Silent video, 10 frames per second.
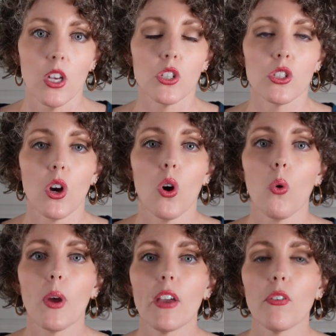
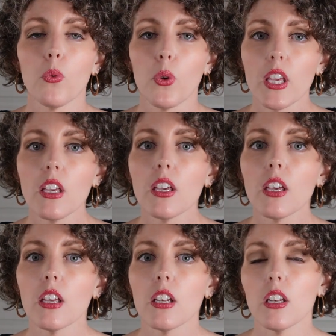So if we
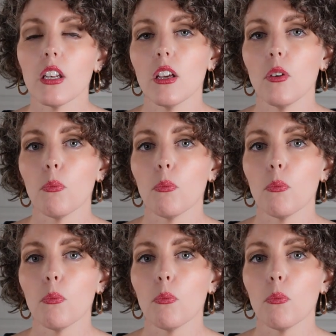can